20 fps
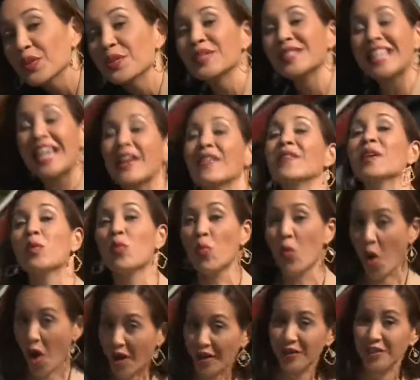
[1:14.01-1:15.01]
you
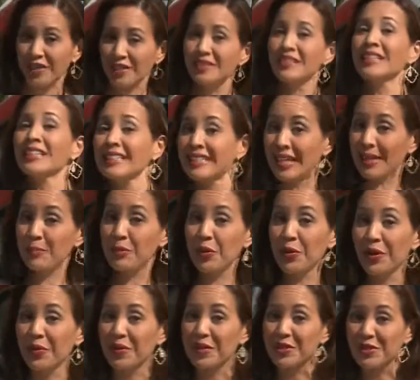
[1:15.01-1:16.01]
saving water, keep
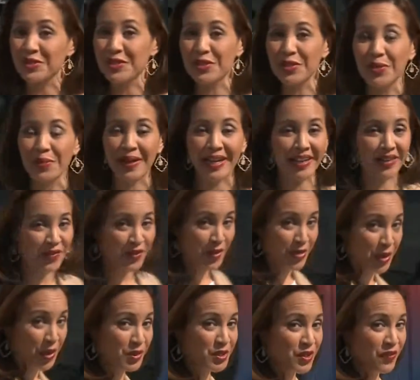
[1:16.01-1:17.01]
doing what you're doing.
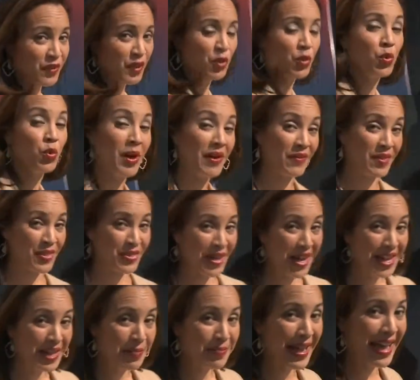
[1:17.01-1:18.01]
For those of you who haven't
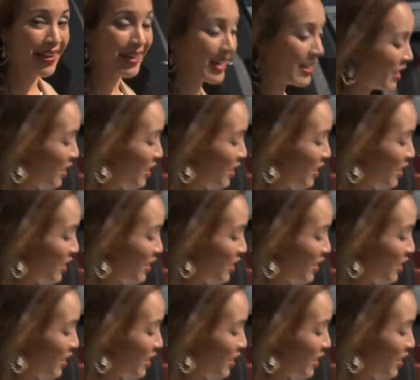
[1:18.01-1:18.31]
thought about